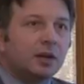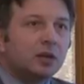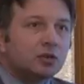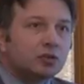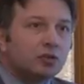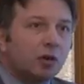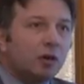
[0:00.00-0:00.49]

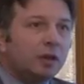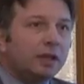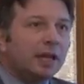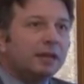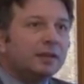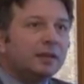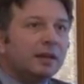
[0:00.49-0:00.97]
so
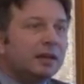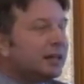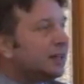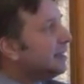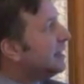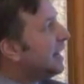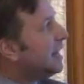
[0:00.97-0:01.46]
that
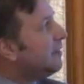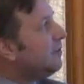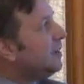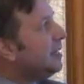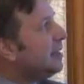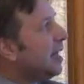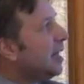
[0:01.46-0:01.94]
client
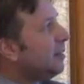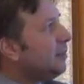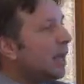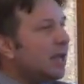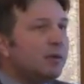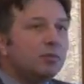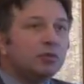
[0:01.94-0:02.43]
will not
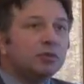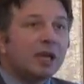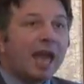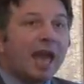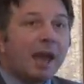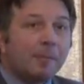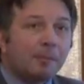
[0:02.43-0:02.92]
be able to
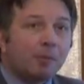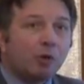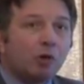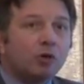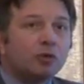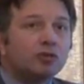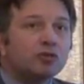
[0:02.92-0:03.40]

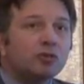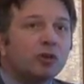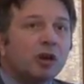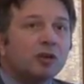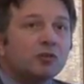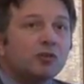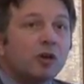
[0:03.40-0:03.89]
approach
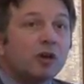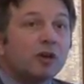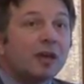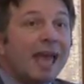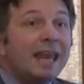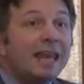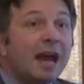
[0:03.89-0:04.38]
to
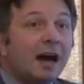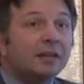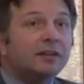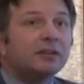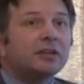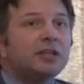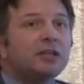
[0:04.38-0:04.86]
any
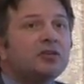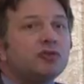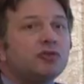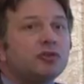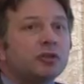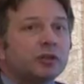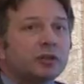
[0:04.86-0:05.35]
other
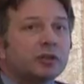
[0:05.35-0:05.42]
insurer.